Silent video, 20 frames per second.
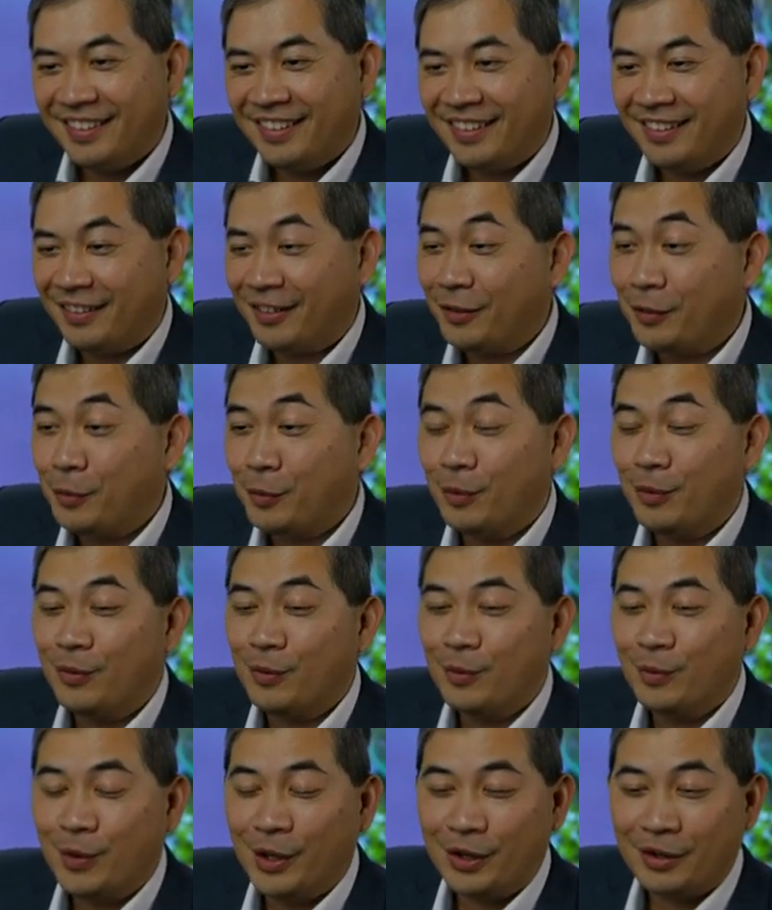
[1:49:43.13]
Oh,
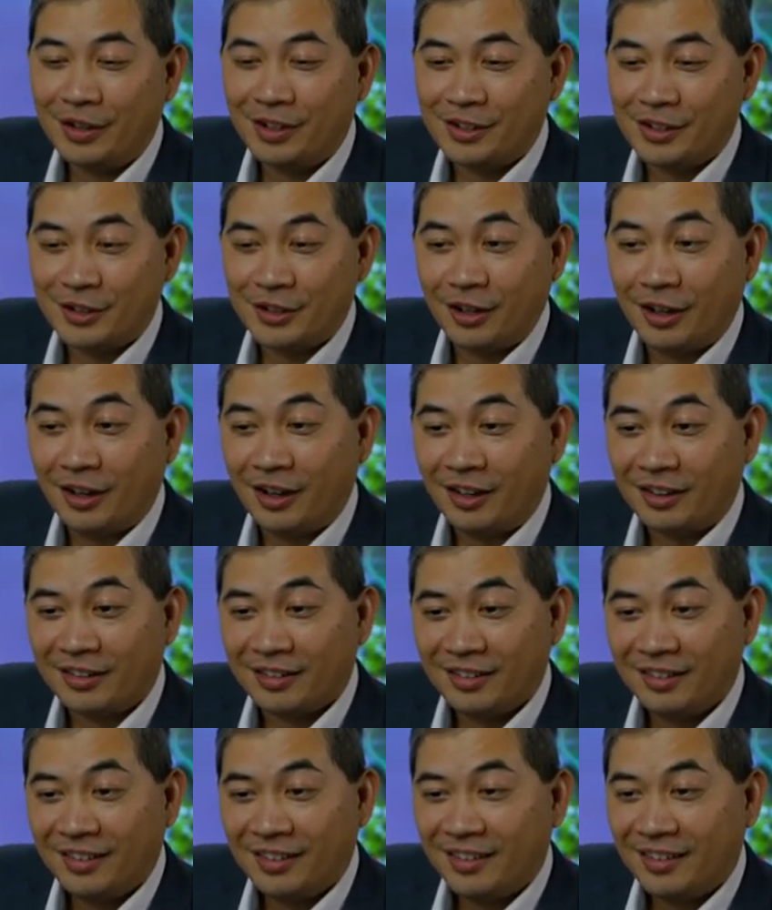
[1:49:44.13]
we don't get to
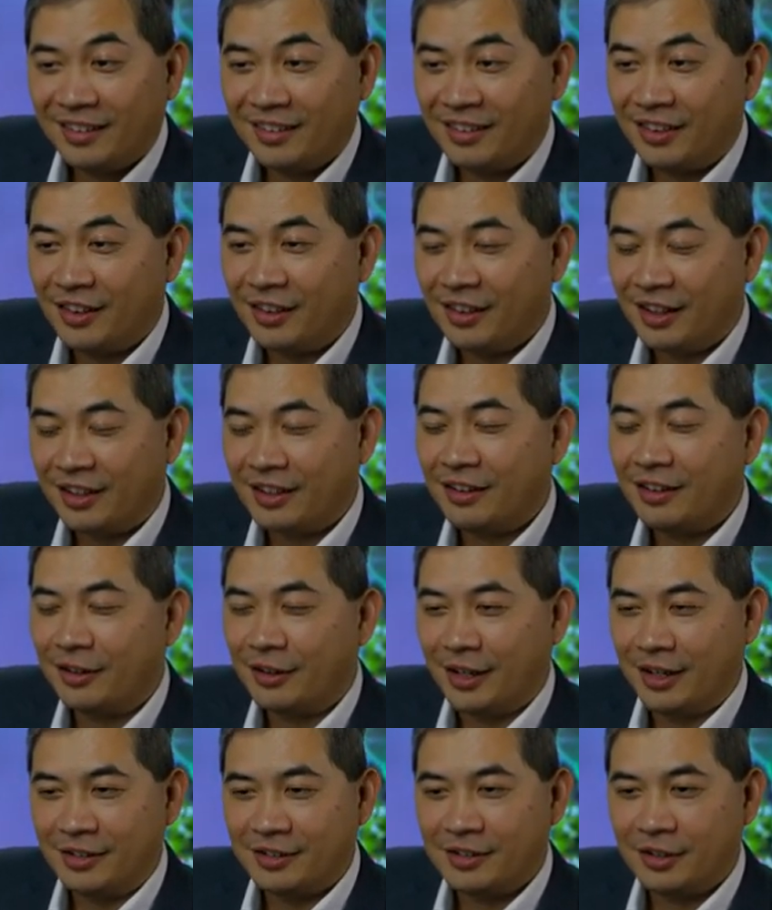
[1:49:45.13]
talk like
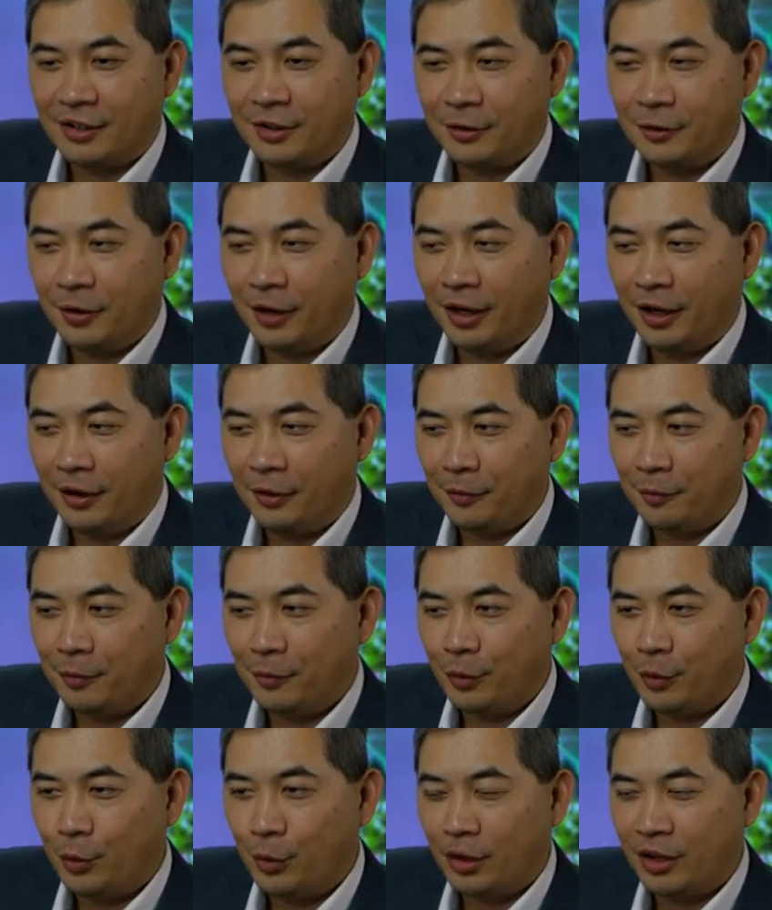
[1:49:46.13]
okay, so um,
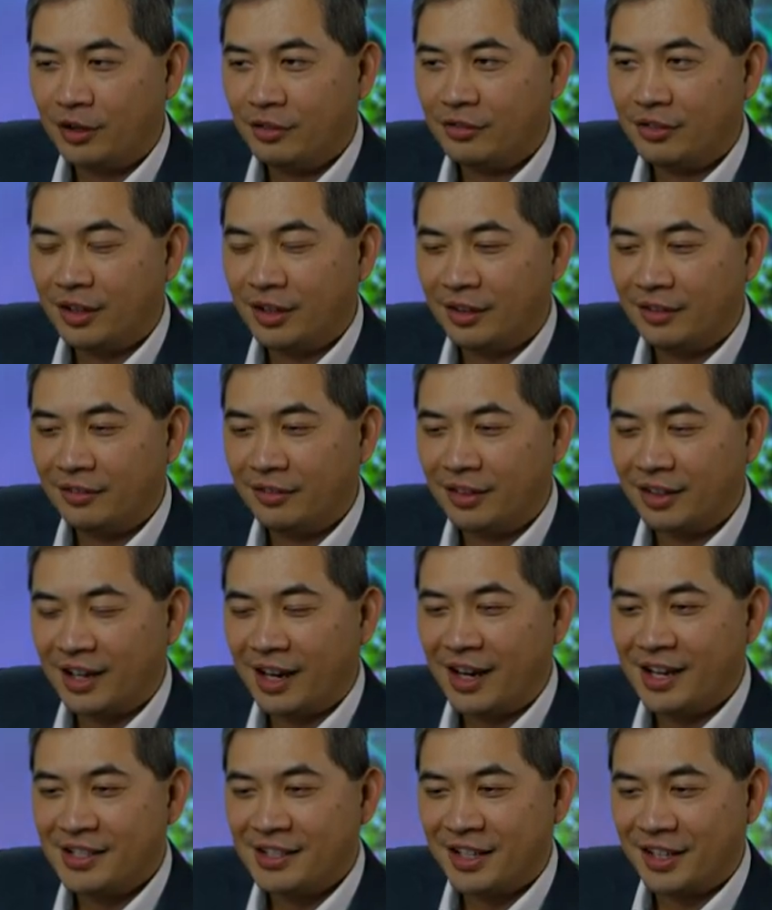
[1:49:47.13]
one of uh, the
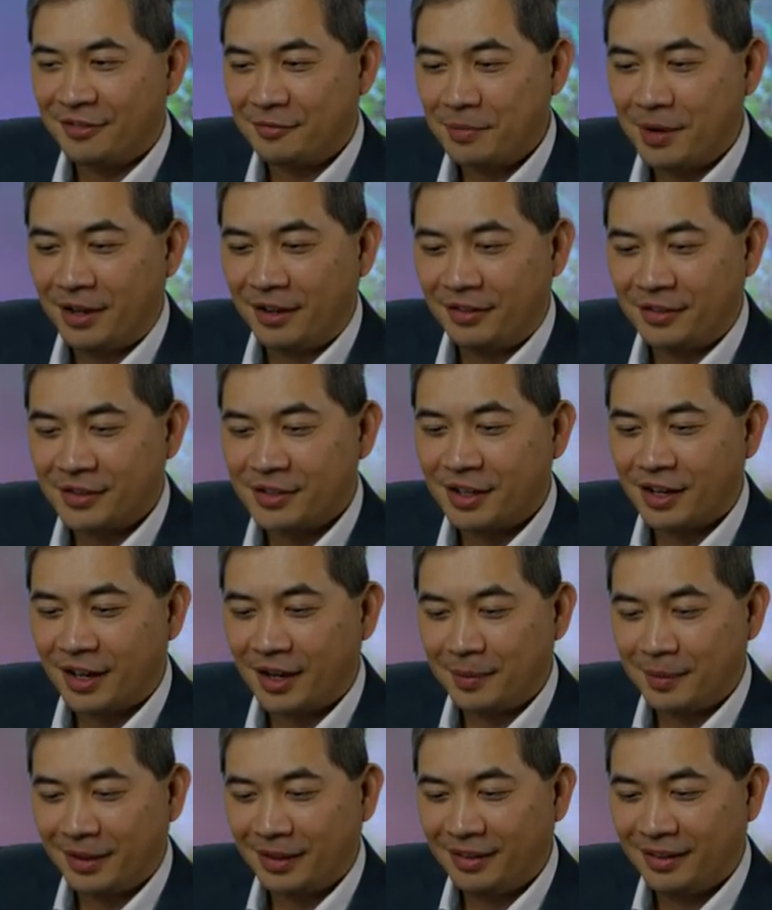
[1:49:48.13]
guys that I've met in this
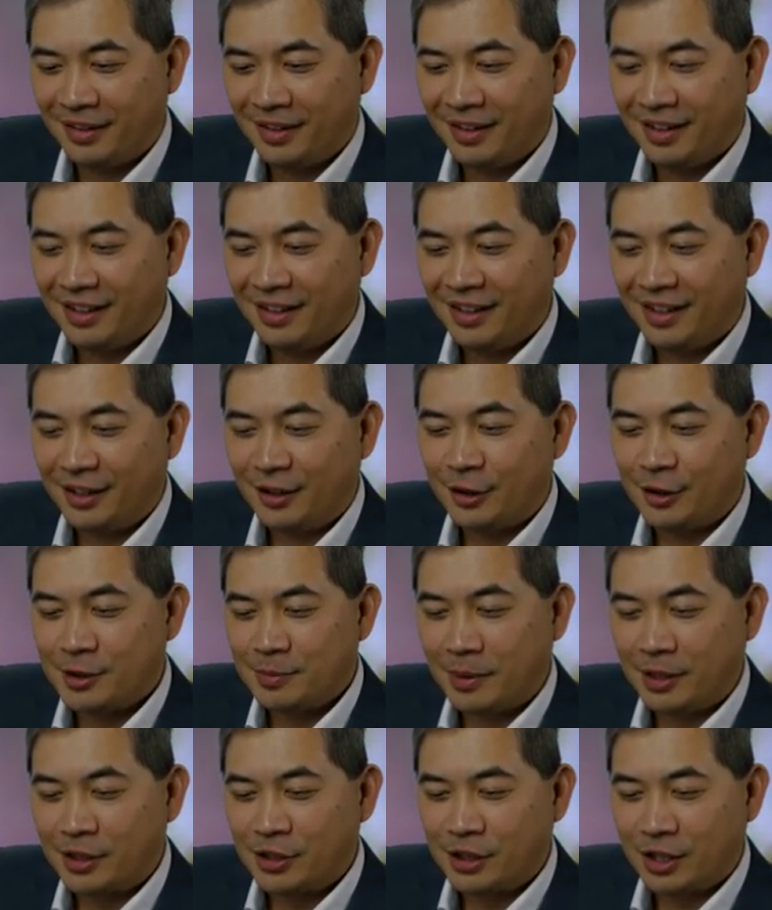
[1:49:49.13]
hobby, he goes
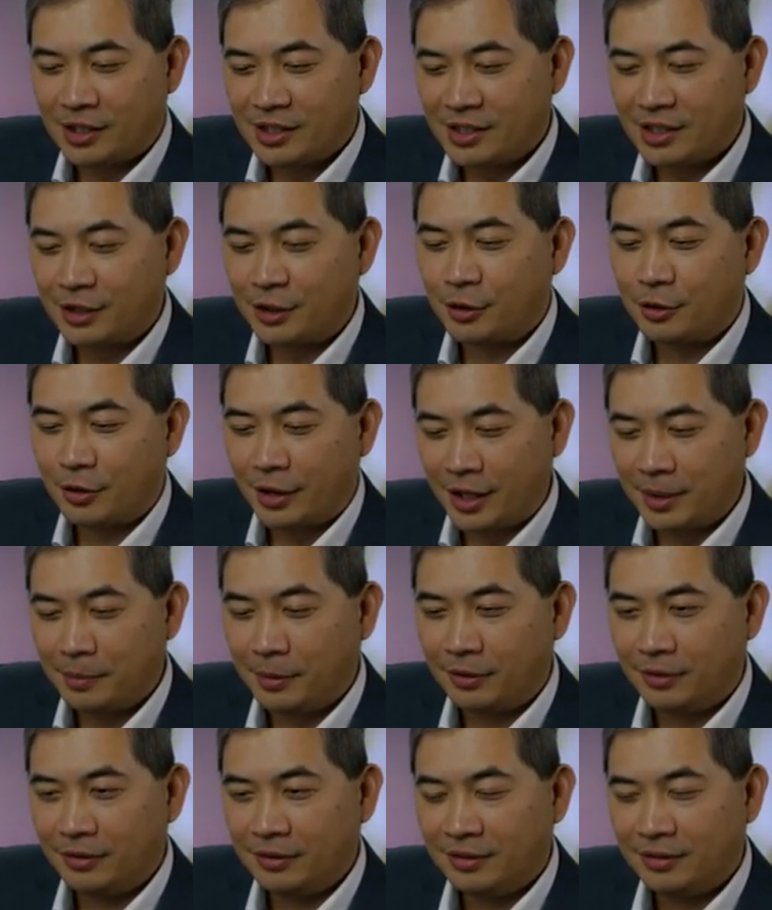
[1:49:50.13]
by Justin
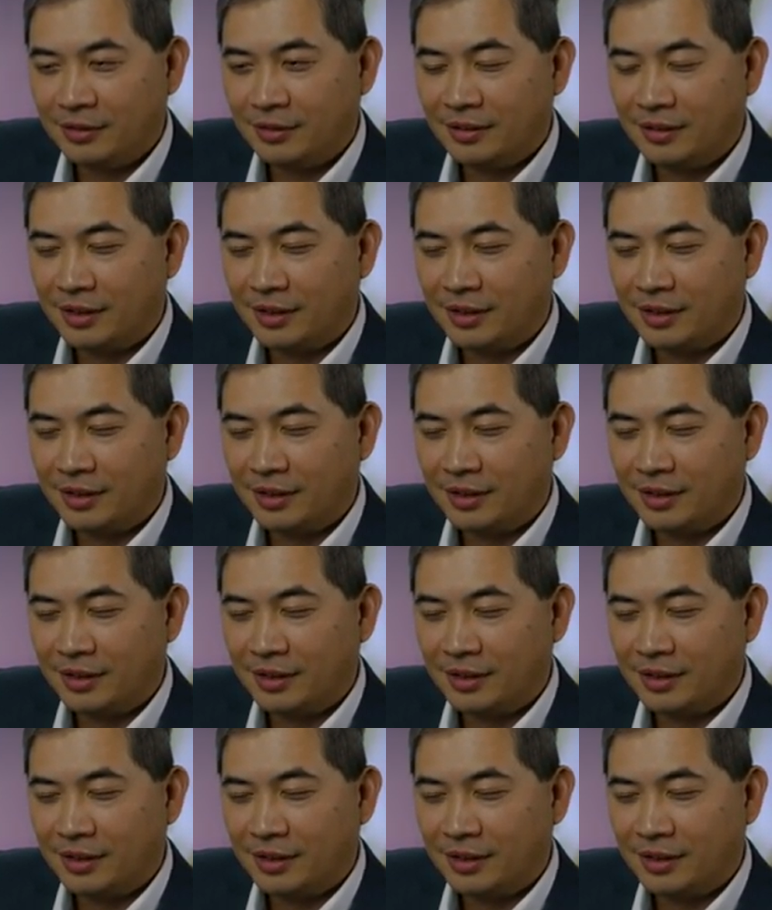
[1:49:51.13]
Credible.